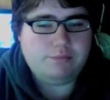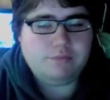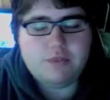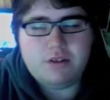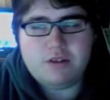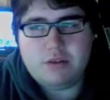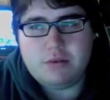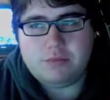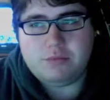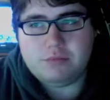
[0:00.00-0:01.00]

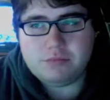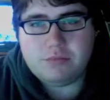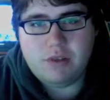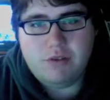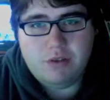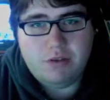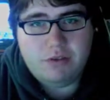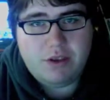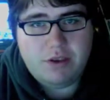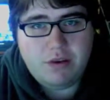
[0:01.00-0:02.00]
So for those of you
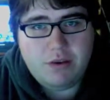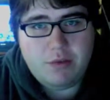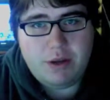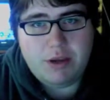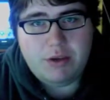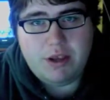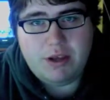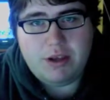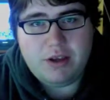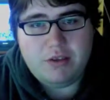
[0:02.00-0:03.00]
that don't know what Pot of Duality
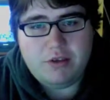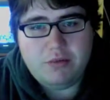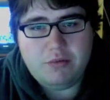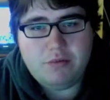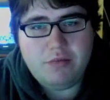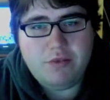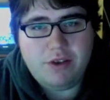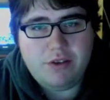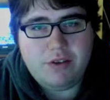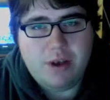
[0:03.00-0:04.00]
does, you
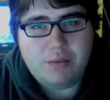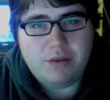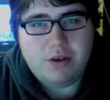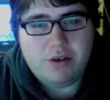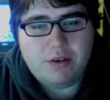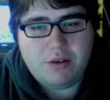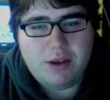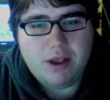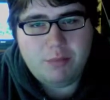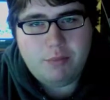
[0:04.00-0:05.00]
reveal the top 3 cards of your
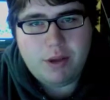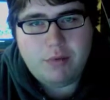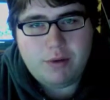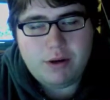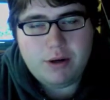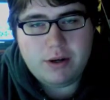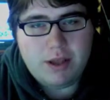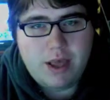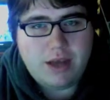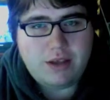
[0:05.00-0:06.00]
deck, pick one,
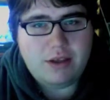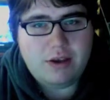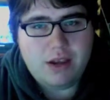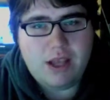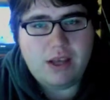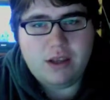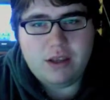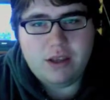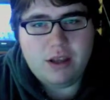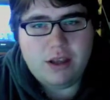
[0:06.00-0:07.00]
add it to your hand.
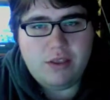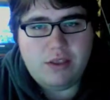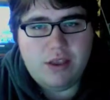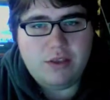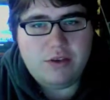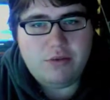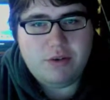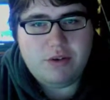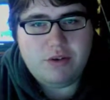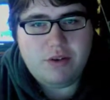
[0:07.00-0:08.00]
The other 2
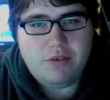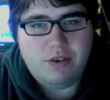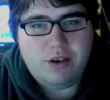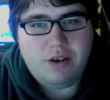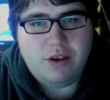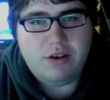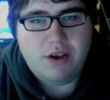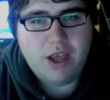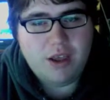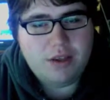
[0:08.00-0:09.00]
get shuffled into your deck.